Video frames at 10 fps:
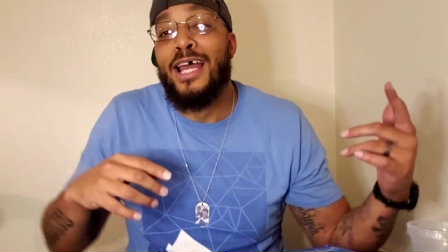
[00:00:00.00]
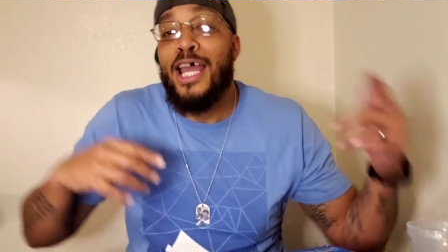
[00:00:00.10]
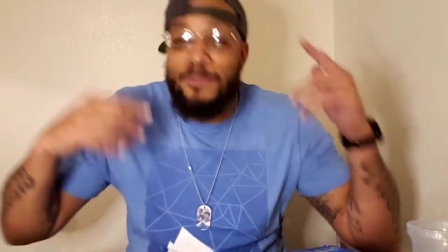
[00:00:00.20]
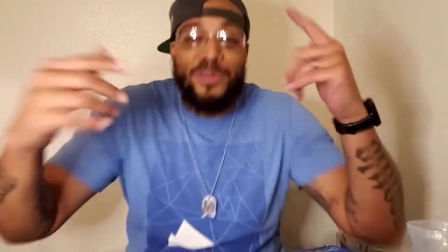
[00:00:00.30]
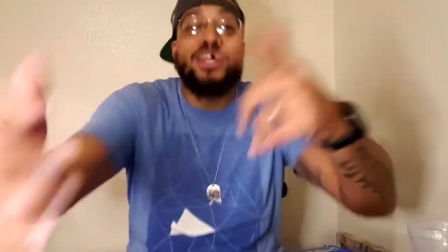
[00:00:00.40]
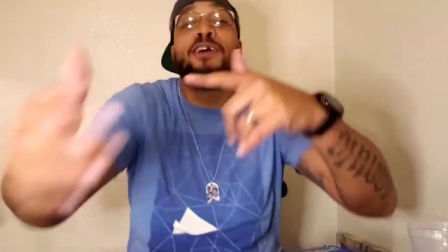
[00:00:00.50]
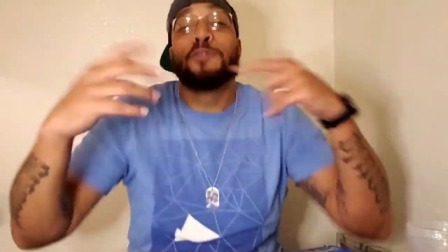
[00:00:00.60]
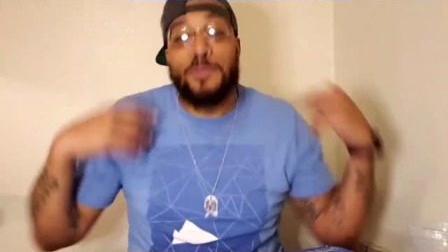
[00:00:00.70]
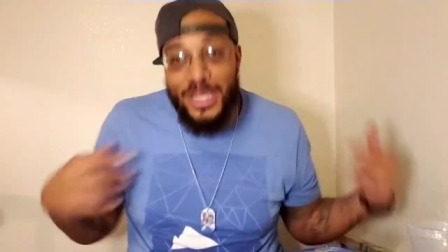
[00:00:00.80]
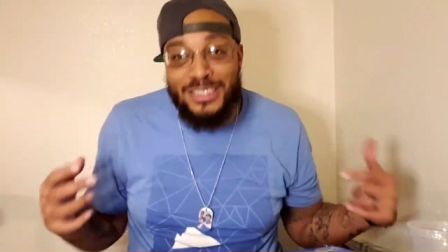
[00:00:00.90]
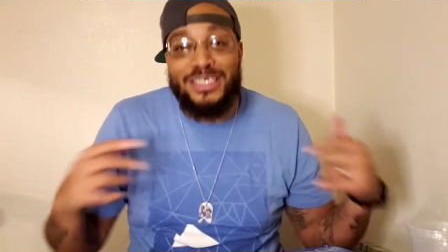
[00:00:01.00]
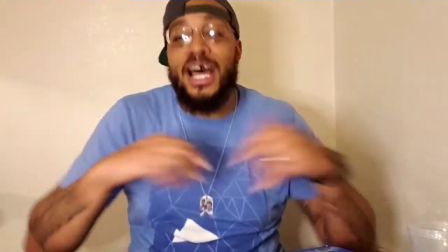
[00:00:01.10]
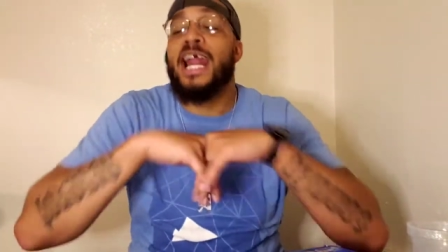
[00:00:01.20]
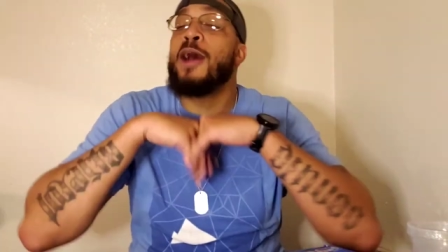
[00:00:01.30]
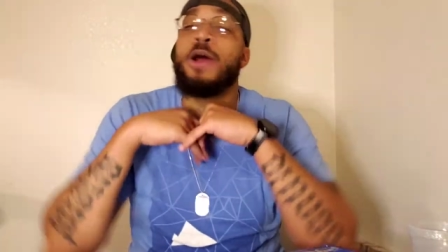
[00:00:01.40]
if you're there from his
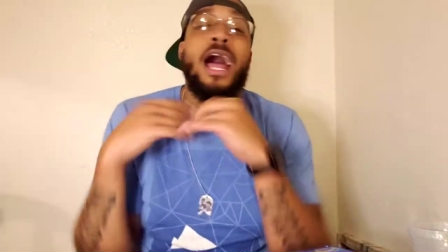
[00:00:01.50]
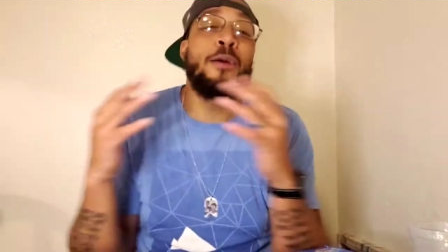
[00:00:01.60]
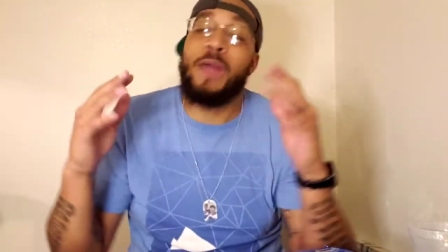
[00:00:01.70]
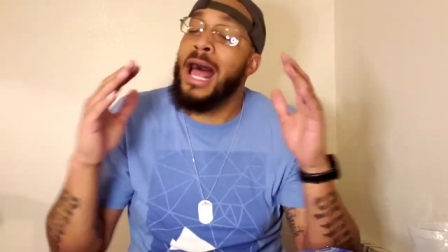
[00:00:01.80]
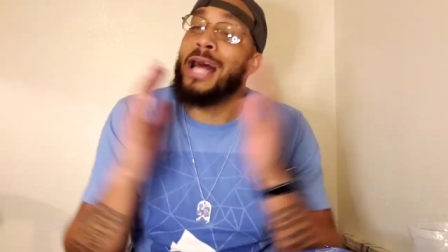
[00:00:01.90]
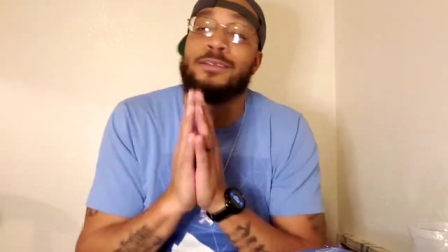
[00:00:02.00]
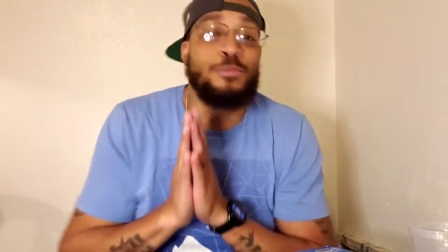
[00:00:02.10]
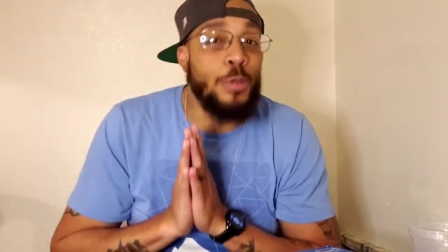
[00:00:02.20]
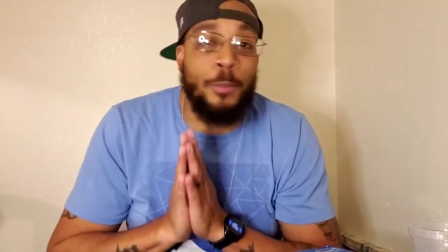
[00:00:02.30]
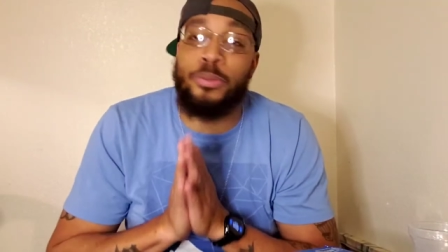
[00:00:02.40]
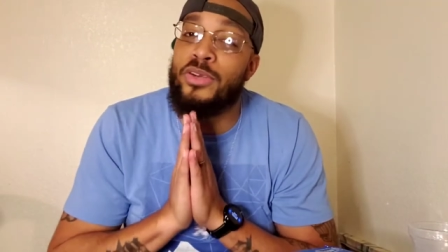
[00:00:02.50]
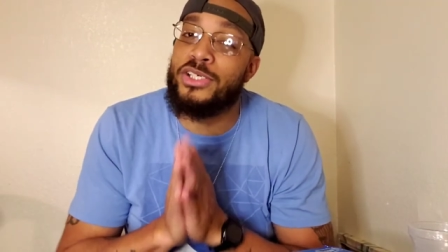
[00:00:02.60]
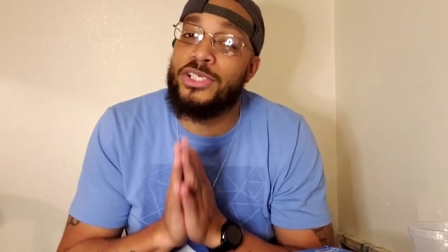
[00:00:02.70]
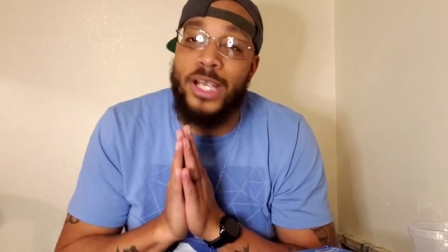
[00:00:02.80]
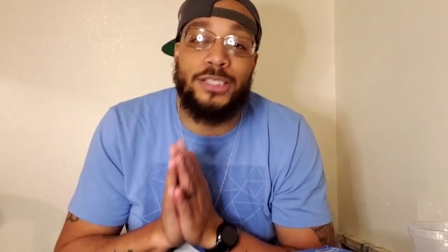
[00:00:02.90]
side, I, I, I
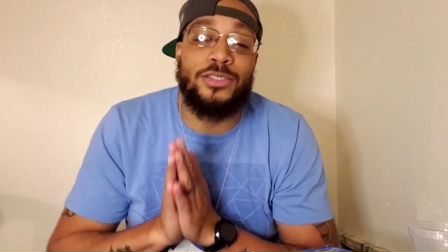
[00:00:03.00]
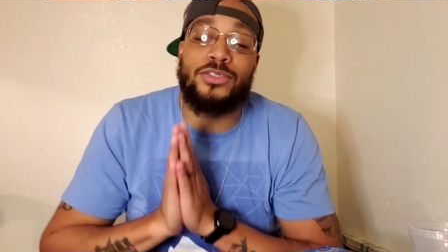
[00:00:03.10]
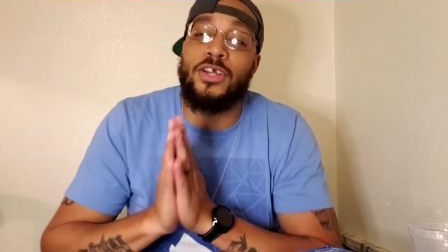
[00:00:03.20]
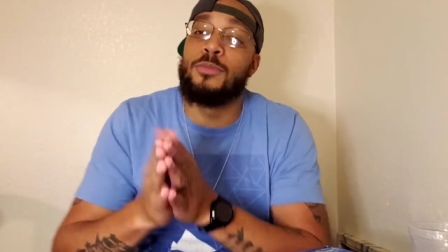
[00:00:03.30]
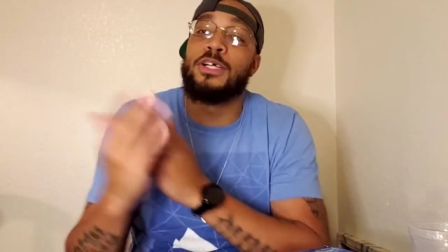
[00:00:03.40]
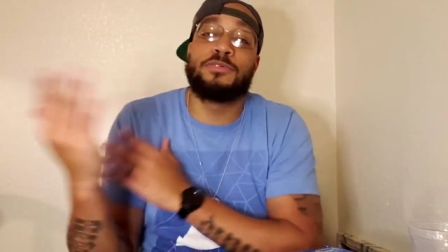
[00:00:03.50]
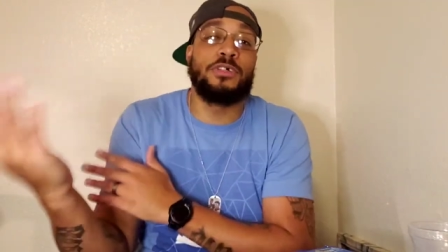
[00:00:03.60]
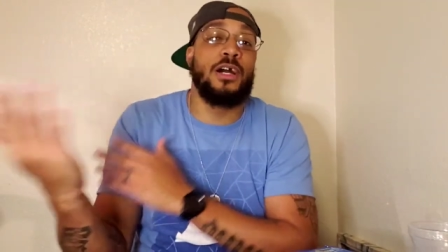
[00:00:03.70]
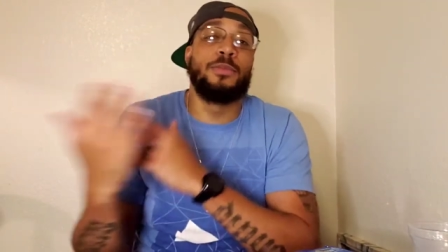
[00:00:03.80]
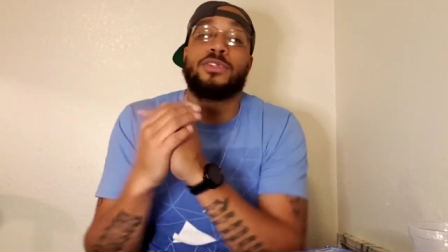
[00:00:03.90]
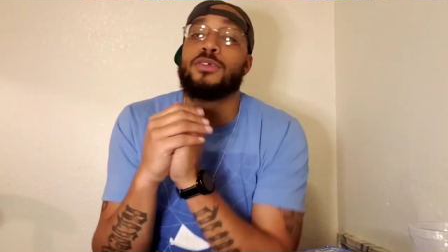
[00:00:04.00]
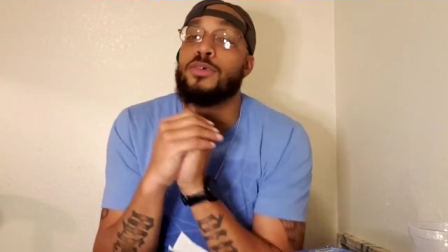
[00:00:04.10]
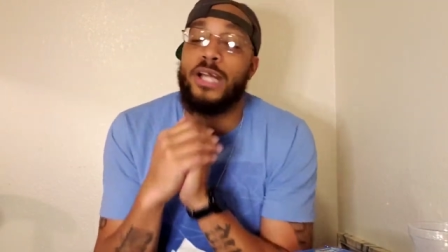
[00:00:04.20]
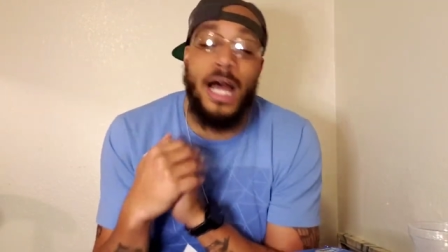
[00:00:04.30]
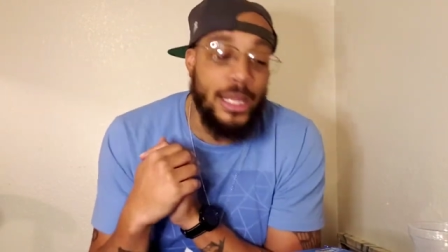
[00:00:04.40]
appreciate you so much for coming through
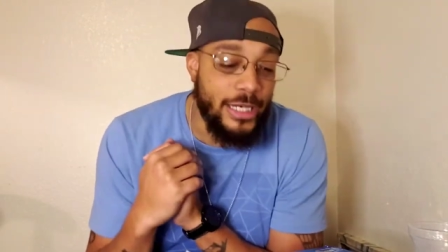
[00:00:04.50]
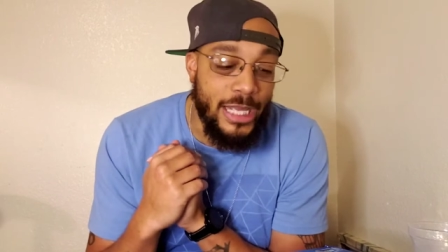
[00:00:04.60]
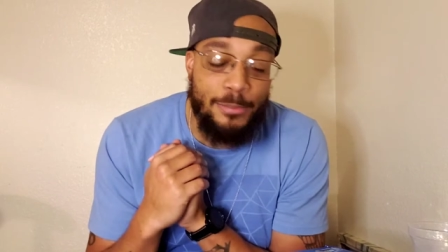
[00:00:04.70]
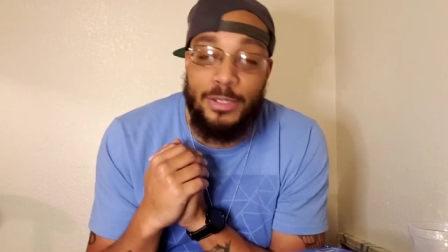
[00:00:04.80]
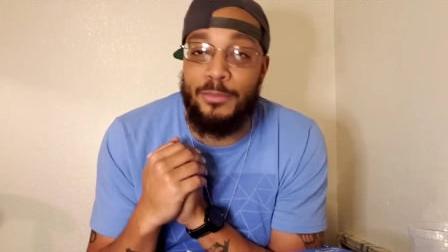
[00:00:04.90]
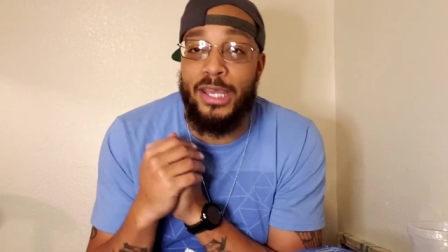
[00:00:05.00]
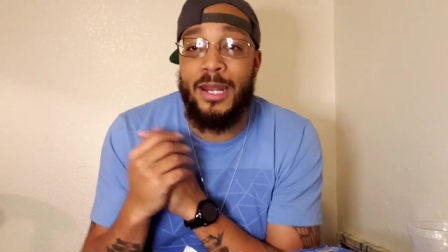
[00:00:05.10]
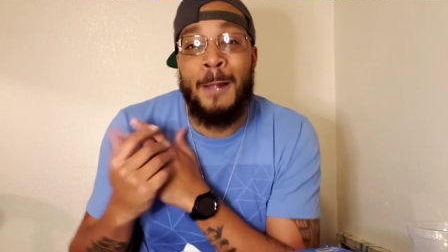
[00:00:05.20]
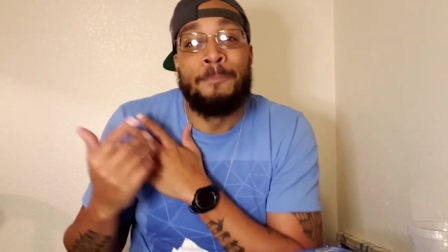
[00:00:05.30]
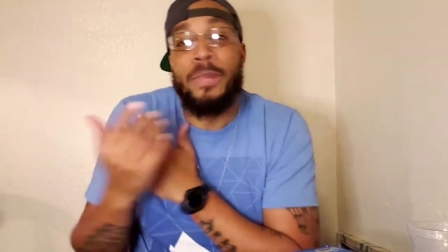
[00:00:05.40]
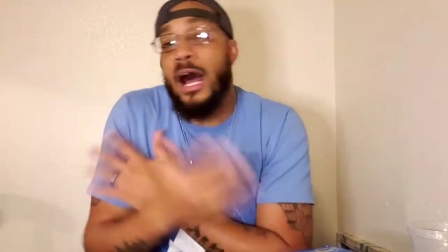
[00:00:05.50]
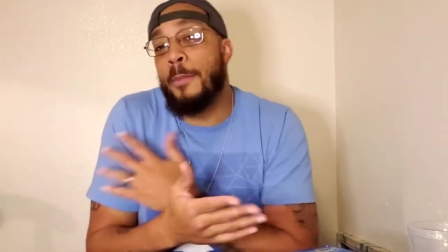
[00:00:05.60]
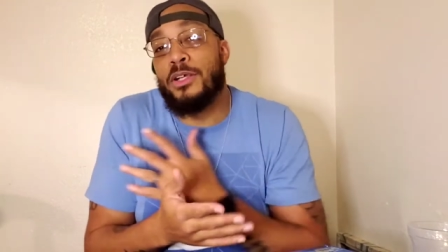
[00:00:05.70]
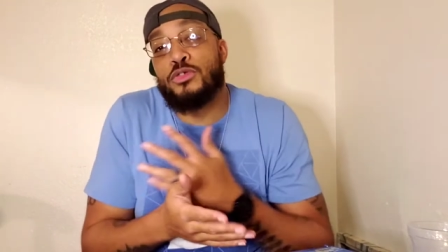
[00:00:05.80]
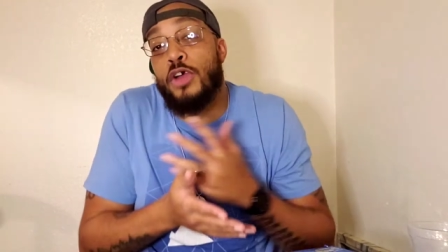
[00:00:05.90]
and hollering at me, man.
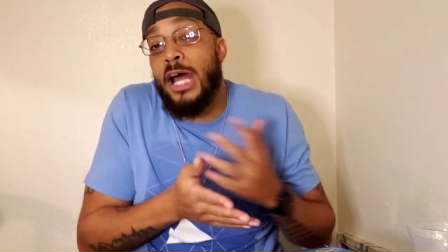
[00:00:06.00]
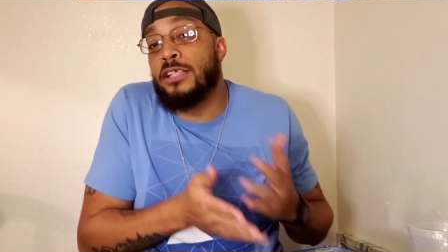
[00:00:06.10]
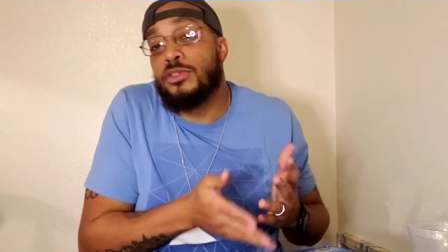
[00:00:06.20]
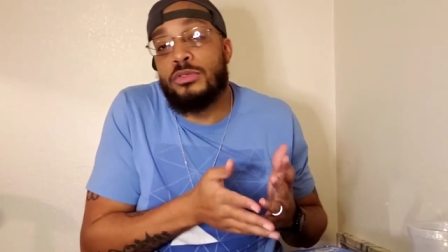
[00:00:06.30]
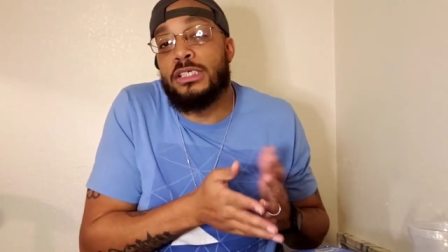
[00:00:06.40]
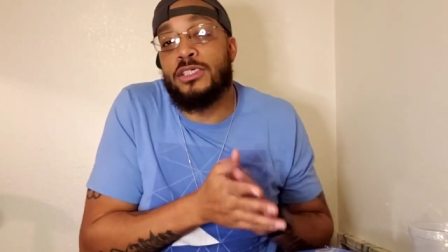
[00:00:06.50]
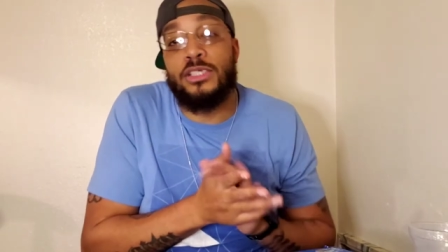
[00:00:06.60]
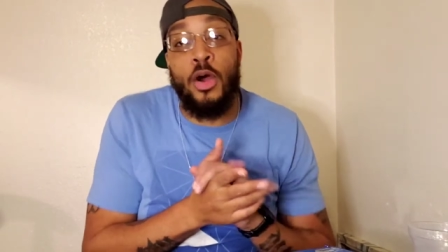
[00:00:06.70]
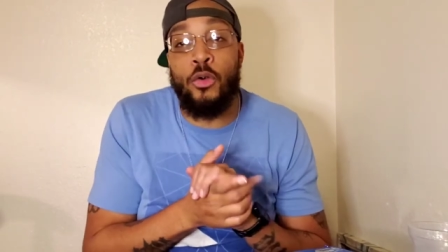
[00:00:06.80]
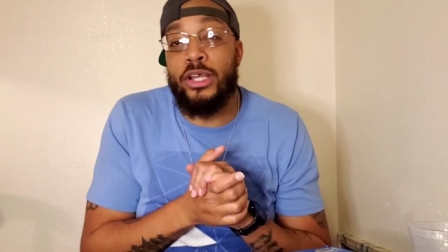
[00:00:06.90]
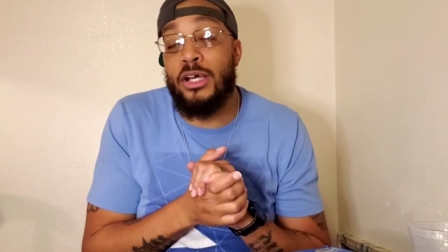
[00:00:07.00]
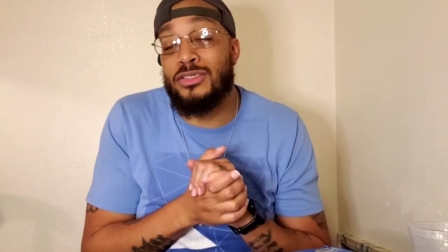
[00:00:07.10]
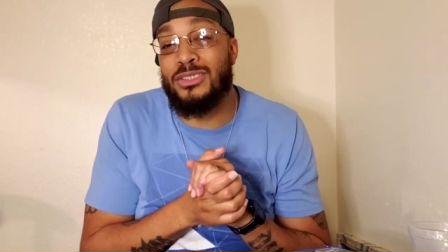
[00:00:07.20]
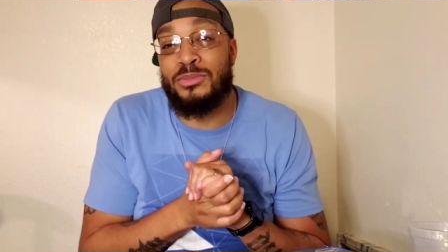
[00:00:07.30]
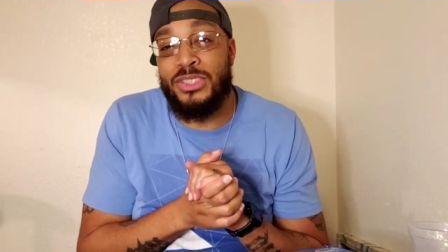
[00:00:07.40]
I'm going to try to do these
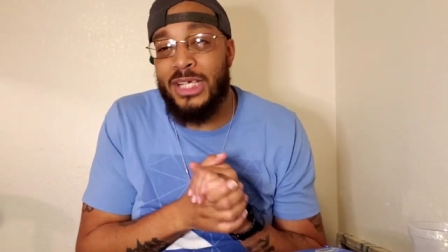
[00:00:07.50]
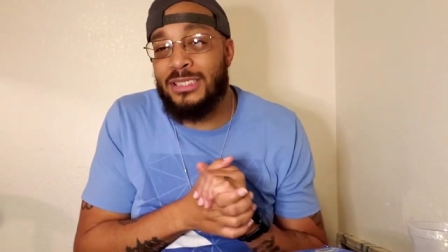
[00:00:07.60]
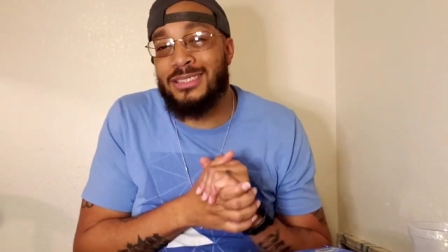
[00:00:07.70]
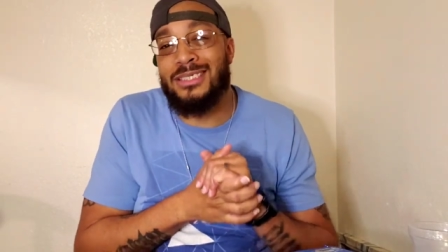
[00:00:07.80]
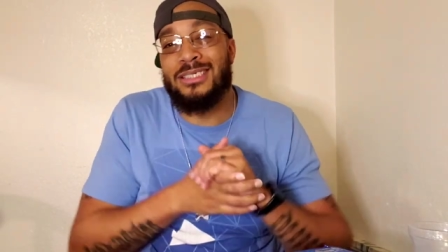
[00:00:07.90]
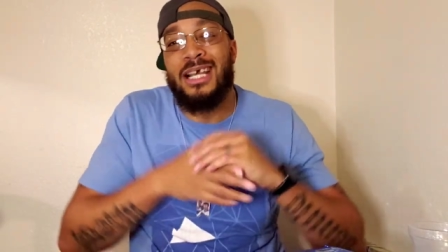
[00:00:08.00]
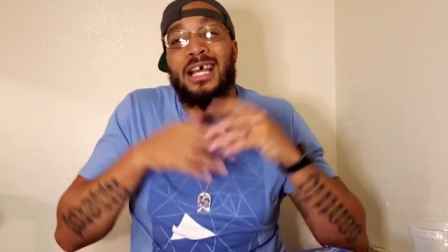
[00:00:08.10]
Oreos some justice,